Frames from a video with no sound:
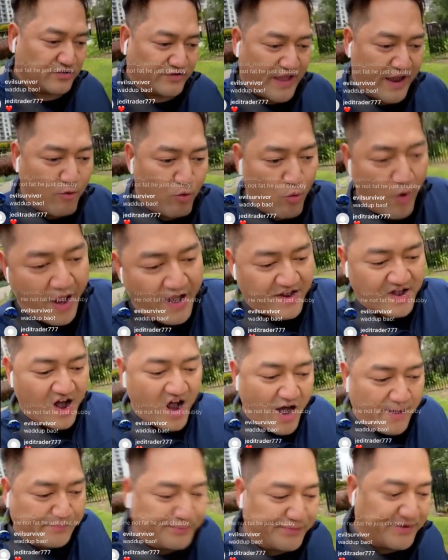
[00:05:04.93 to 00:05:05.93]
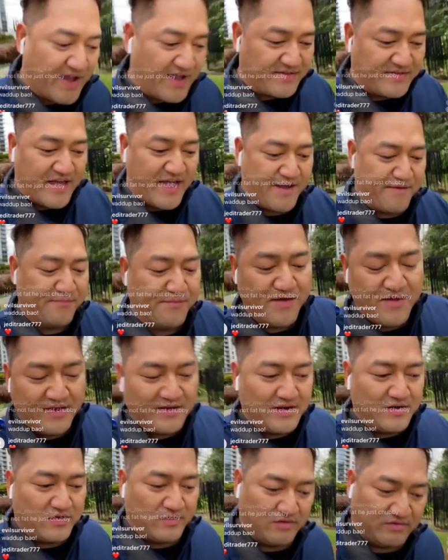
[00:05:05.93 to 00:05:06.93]
So they wake up and they
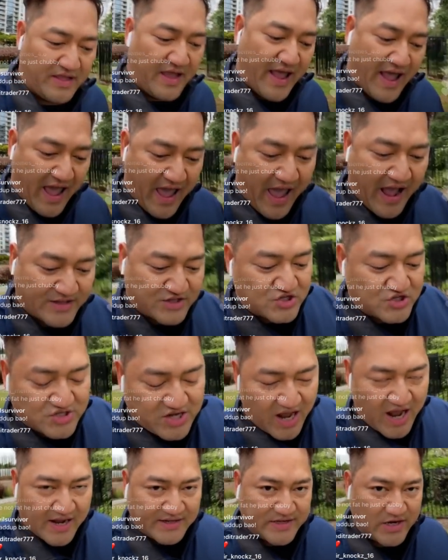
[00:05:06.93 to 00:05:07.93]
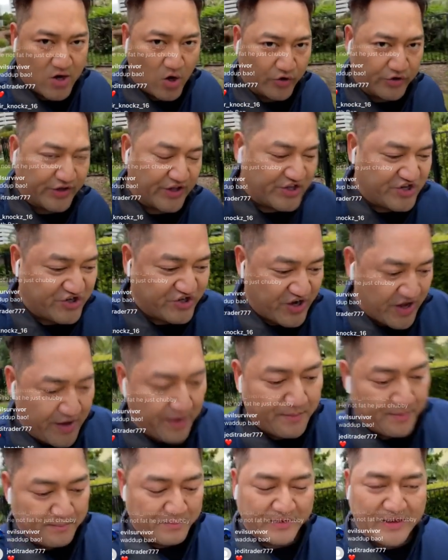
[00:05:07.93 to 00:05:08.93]
they exercise, they go to the
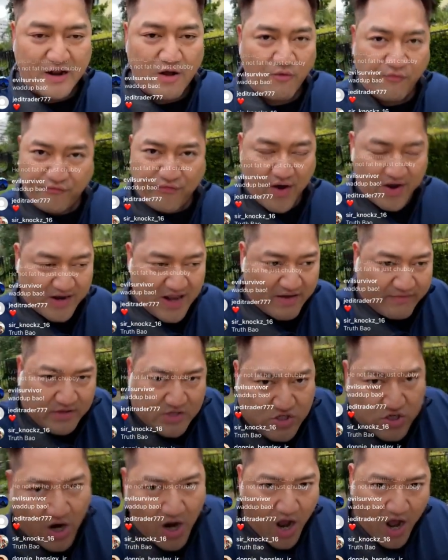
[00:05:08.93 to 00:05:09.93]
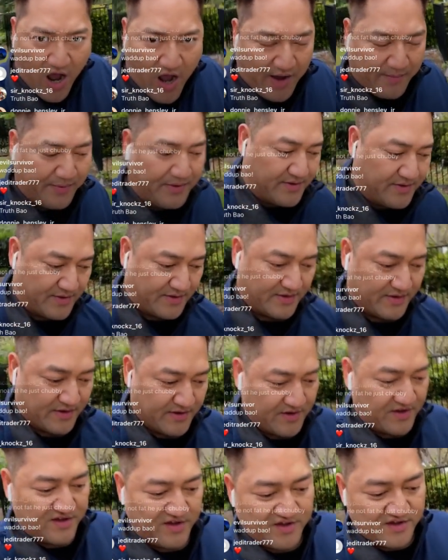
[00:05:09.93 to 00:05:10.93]
gym, but they don't fucking have a job.
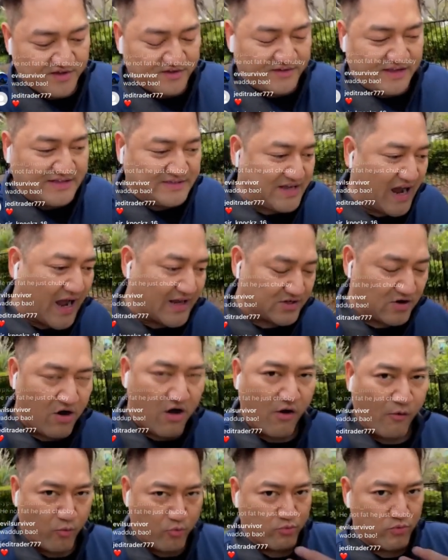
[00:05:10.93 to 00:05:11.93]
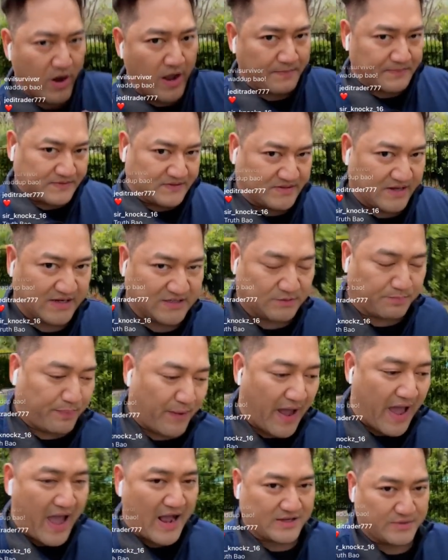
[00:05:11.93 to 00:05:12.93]
These guys are all ripped,
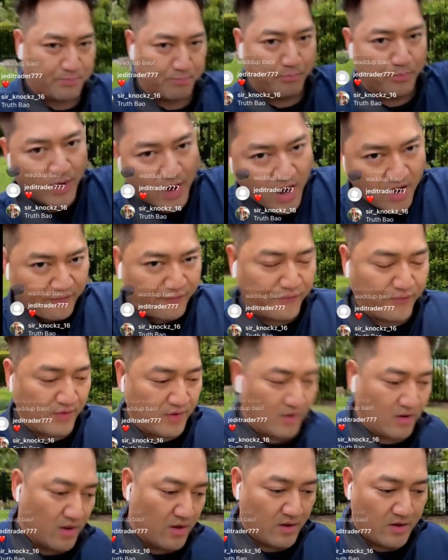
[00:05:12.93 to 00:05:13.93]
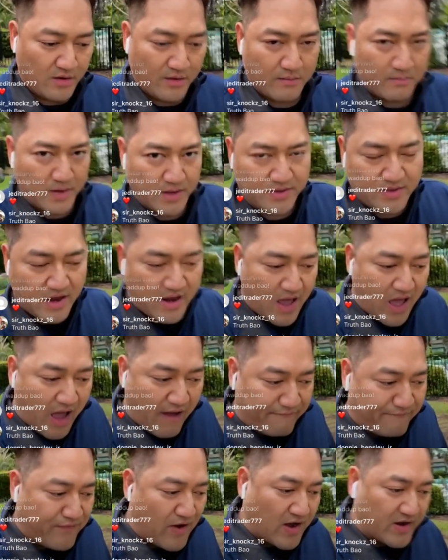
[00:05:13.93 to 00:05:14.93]
six packs, buff, but they
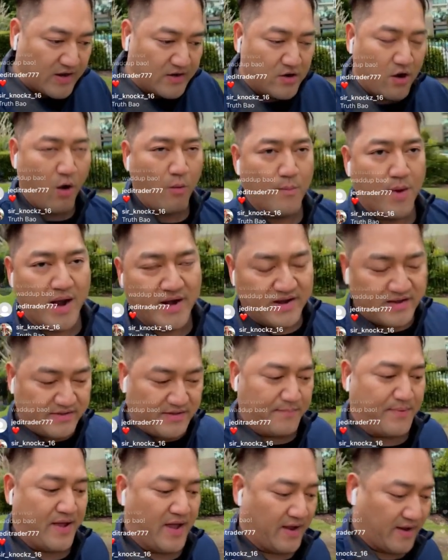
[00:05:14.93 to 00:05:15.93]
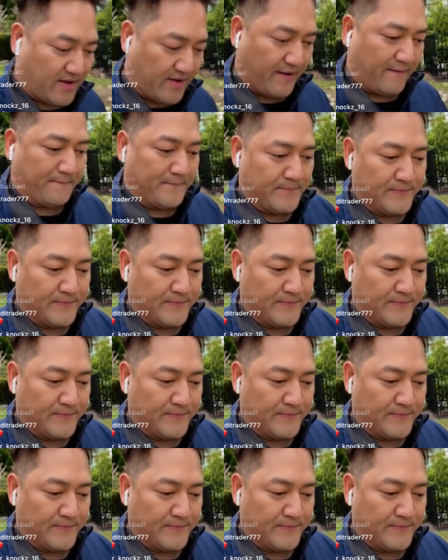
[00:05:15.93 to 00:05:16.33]
have fucking no money in the bank.